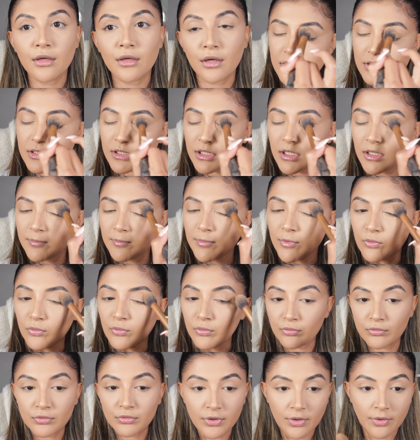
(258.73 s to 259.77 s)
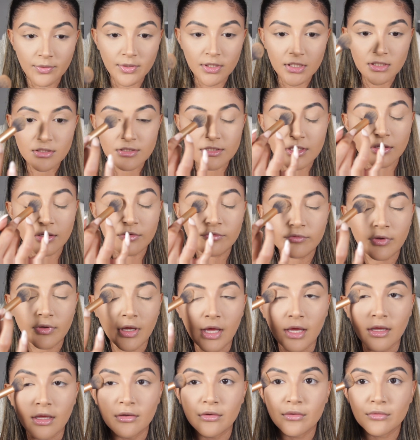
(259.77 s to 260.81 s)
just to keep it all cohesive
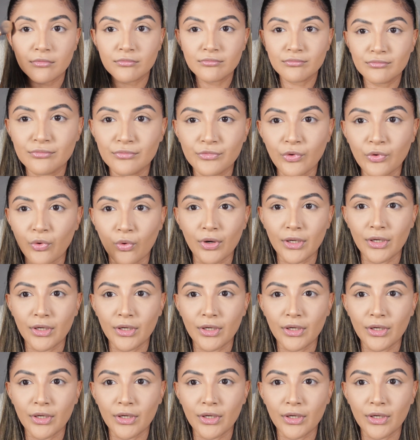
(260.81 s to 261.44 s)
and not